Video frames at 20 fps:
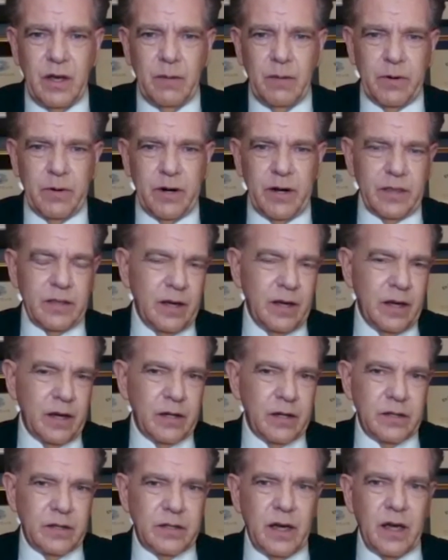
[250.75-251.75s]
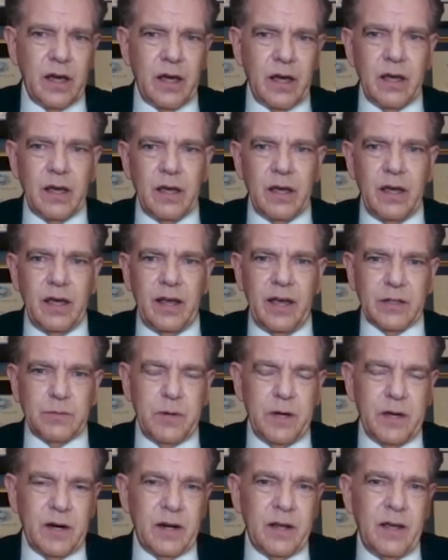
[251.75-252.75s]
But at the end of the day, it has
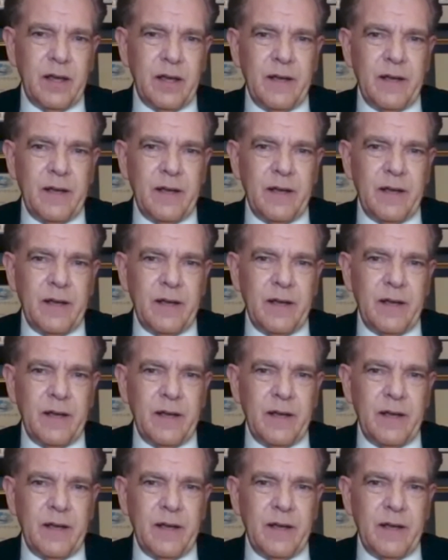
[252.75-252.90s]
been